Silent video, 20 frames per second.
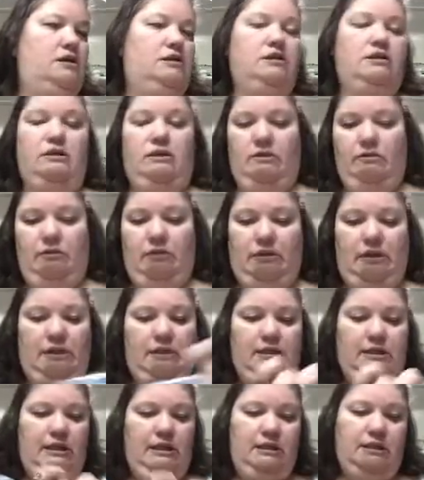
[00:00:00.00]
So
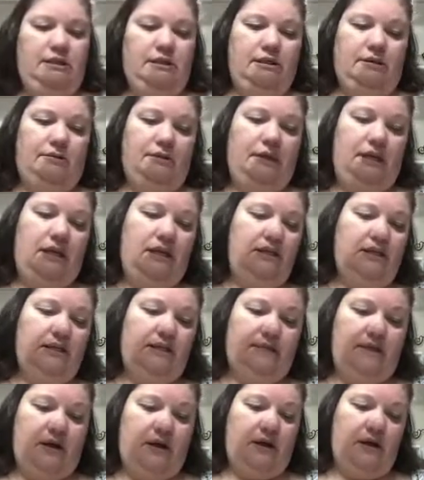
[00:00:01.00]
let's get some
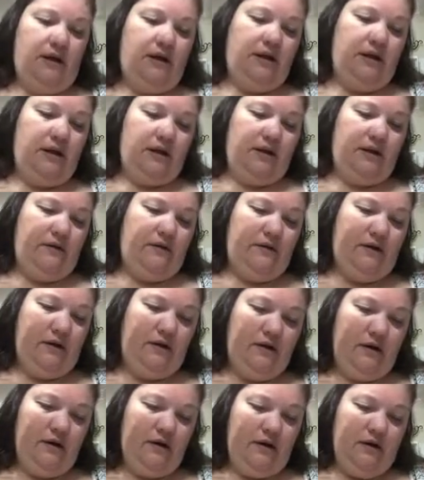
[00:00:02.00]
adhesive on
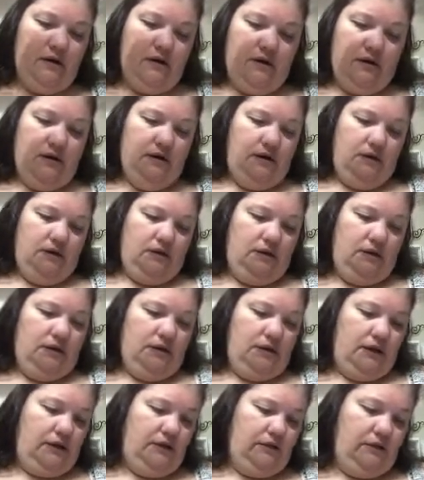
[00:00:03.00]
our
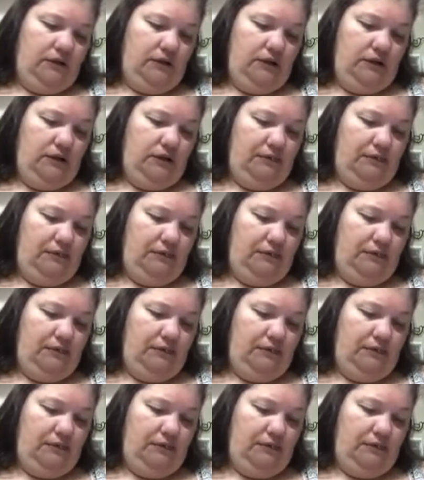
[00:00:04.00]
designer series